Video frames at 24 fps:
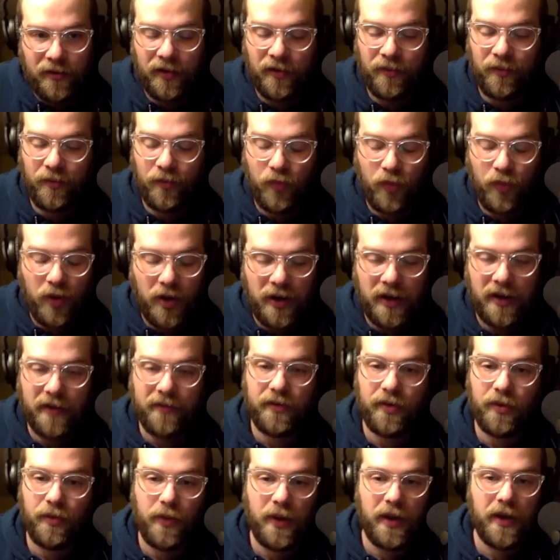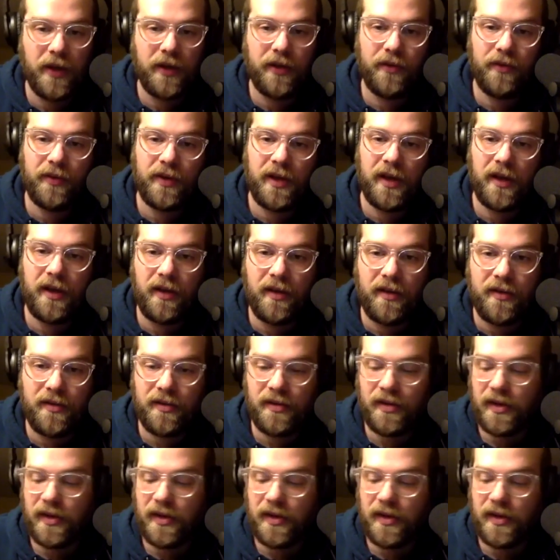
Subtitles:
in whatever way you can,